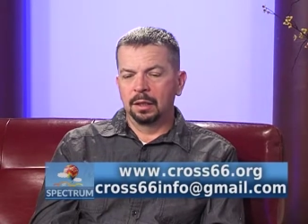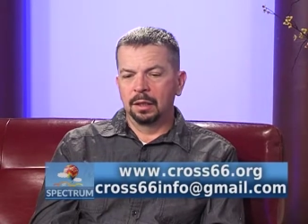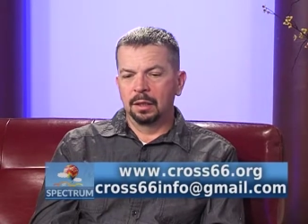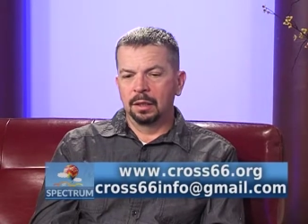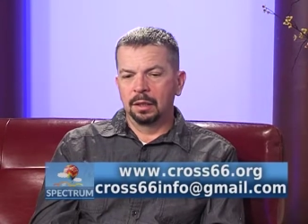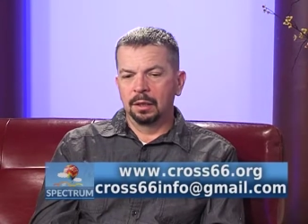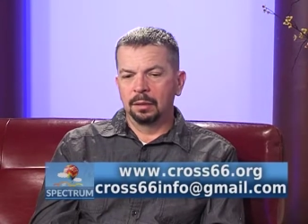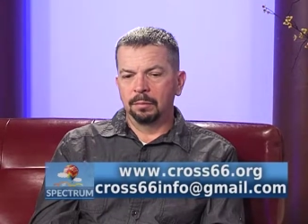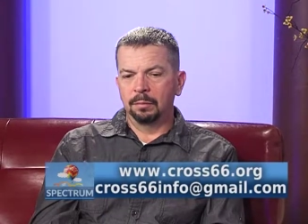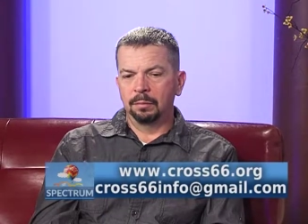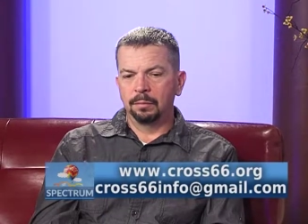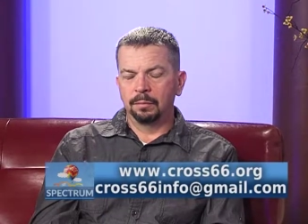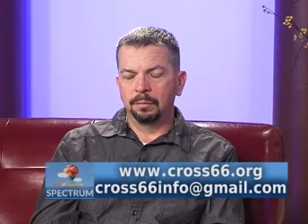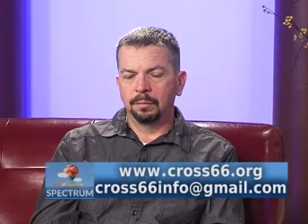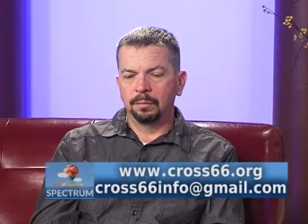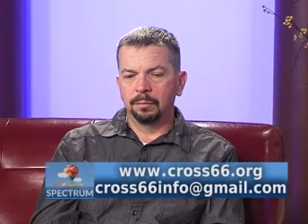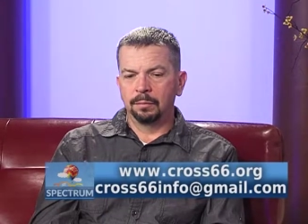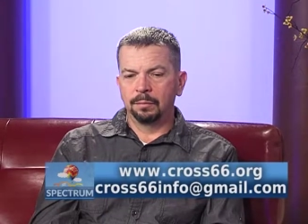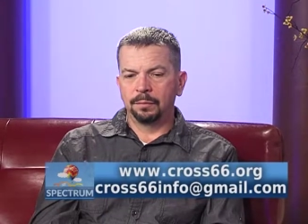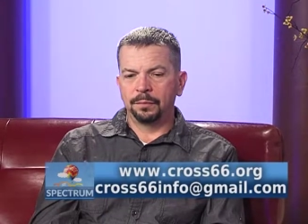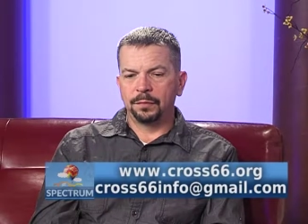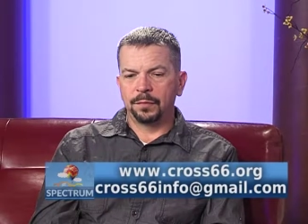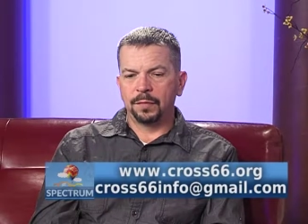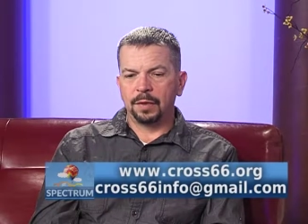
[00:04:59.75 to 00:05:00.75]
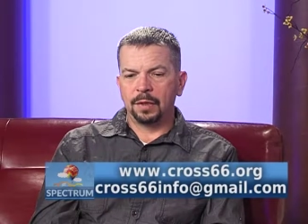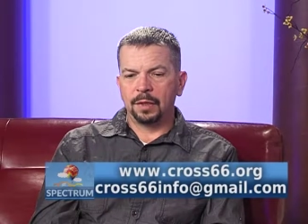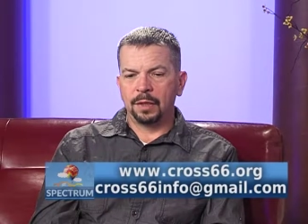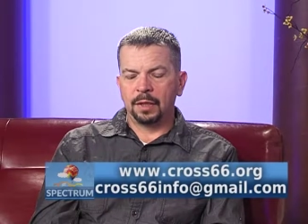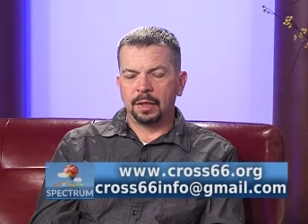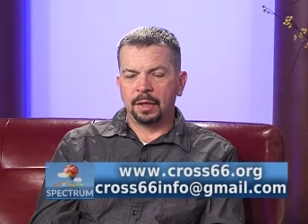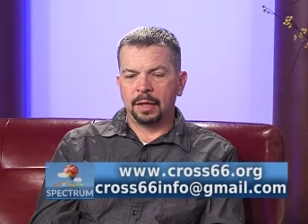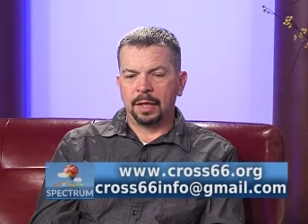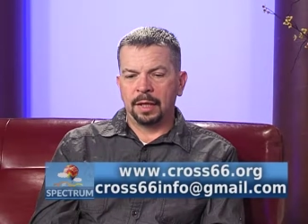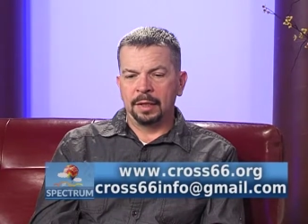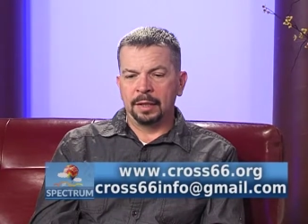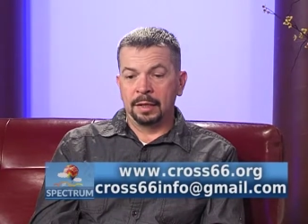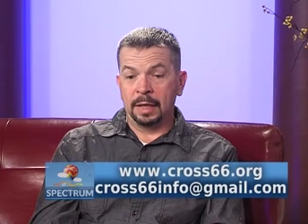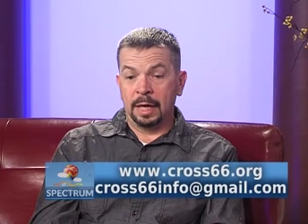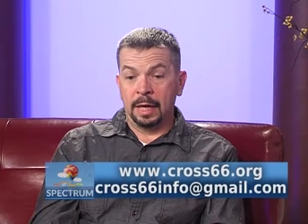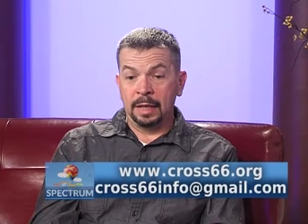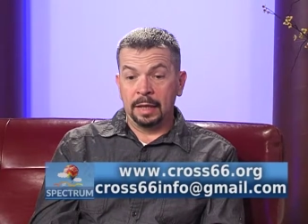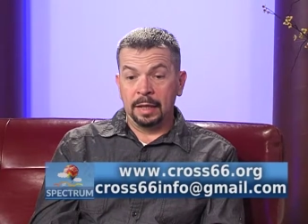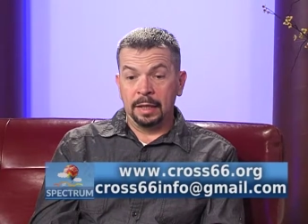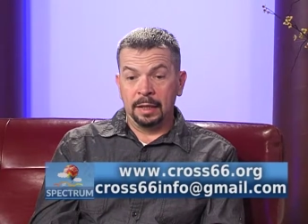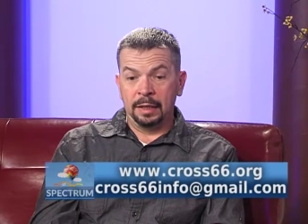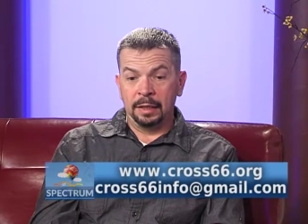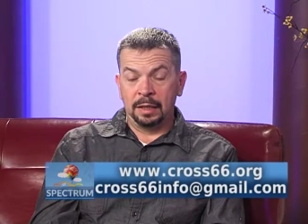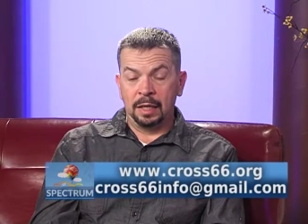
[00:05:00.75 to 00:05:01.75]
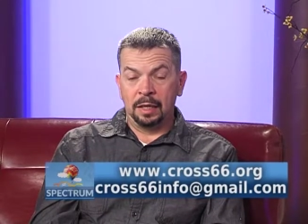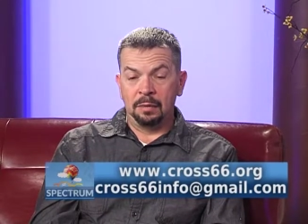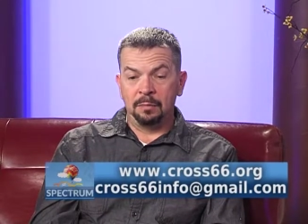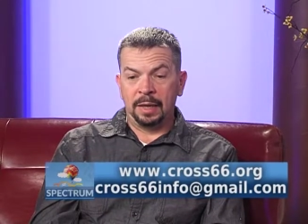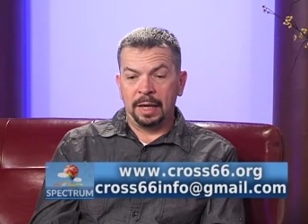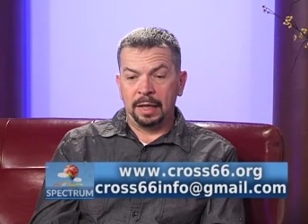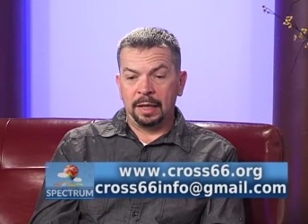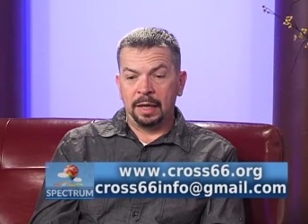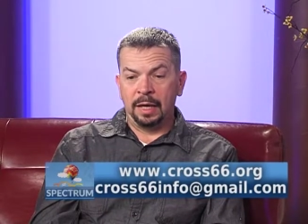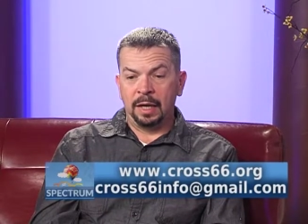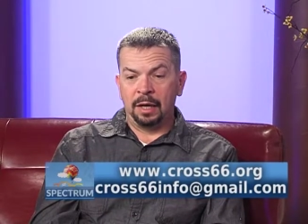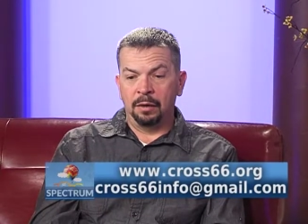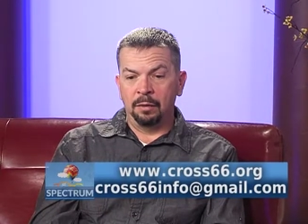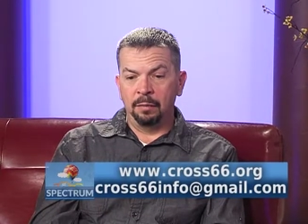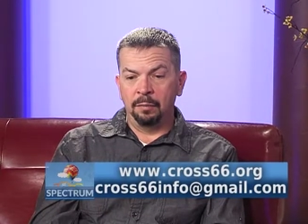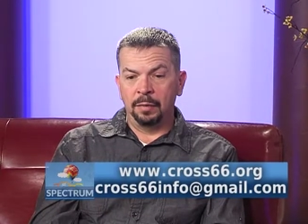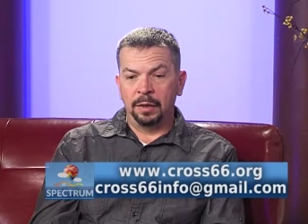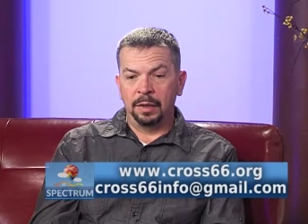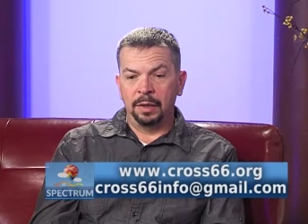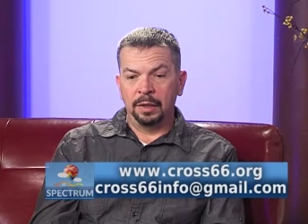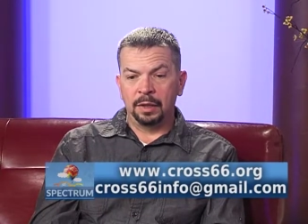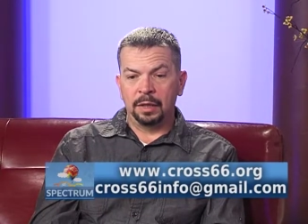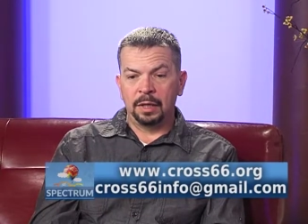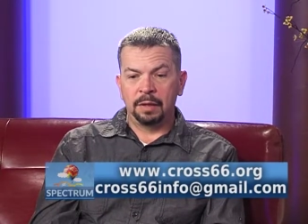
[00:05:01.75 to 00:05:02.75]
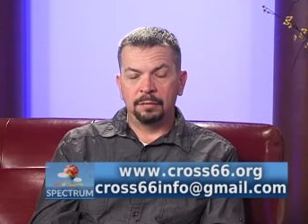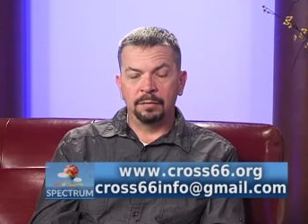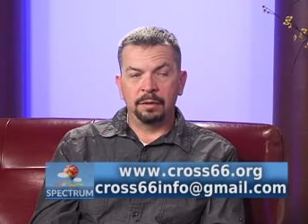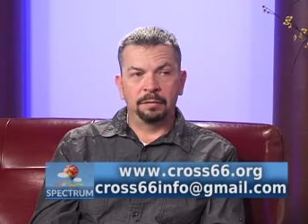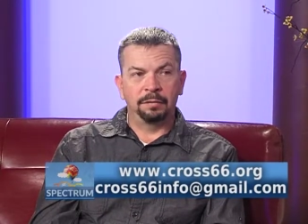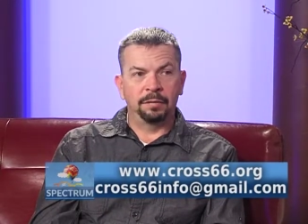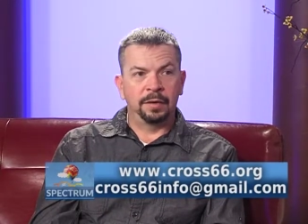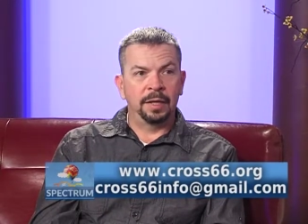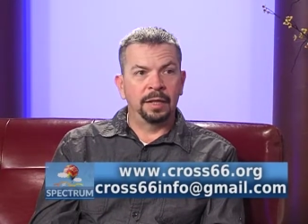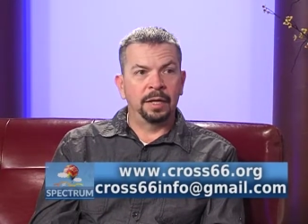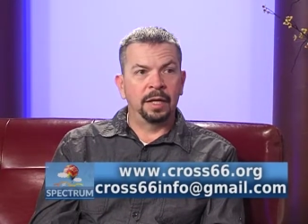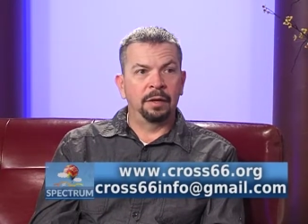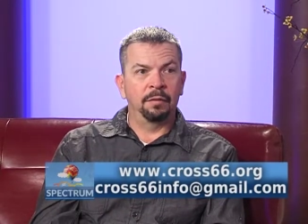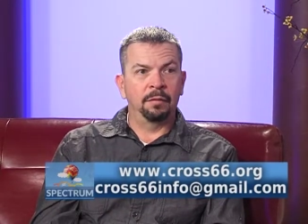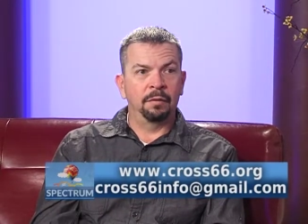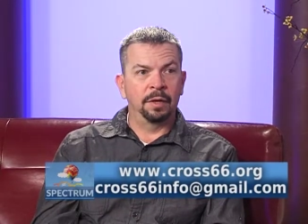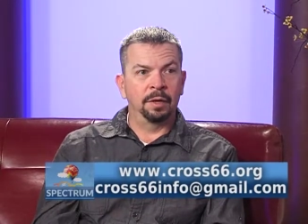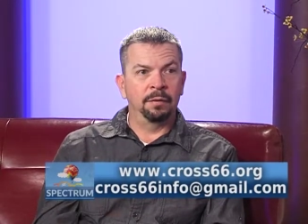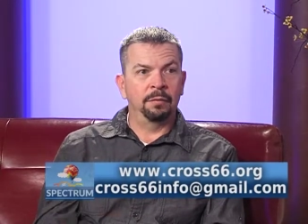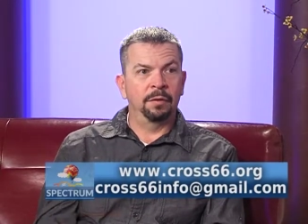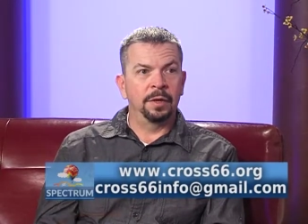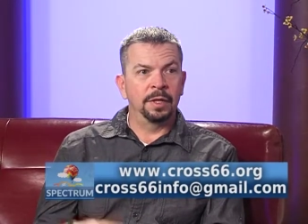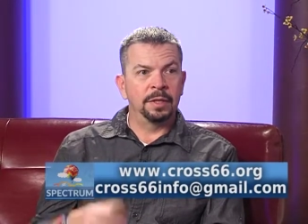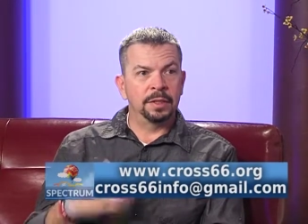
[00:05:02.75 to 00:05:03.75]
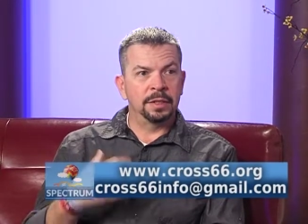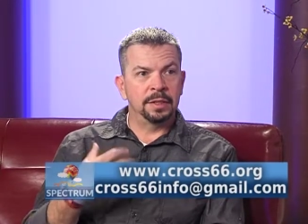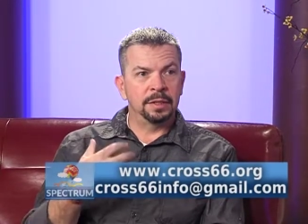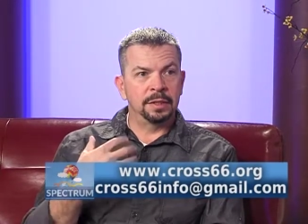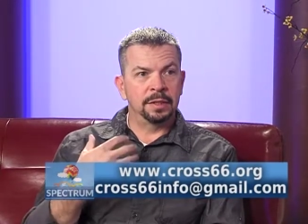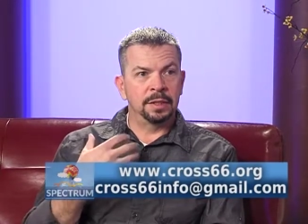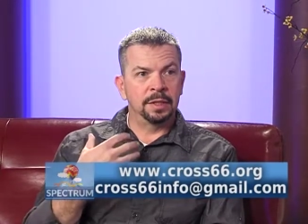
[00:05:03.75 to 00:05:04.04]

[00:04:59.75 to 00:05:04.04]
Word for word: um, I thought he had gone back out, but come to find out what it was is